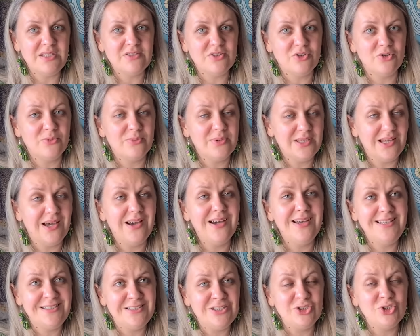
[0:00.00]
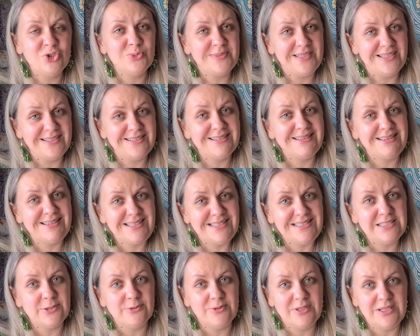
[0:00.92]
So, but I assume that at
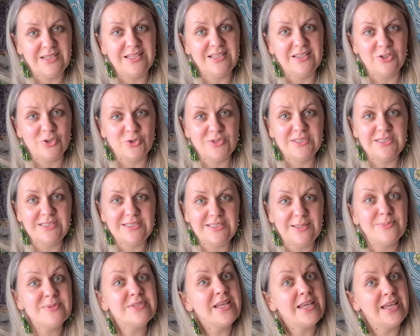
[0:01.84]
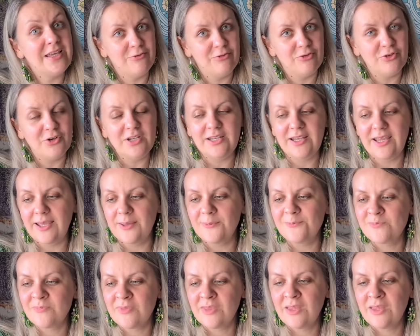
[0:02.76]
least 20,000 steps every day,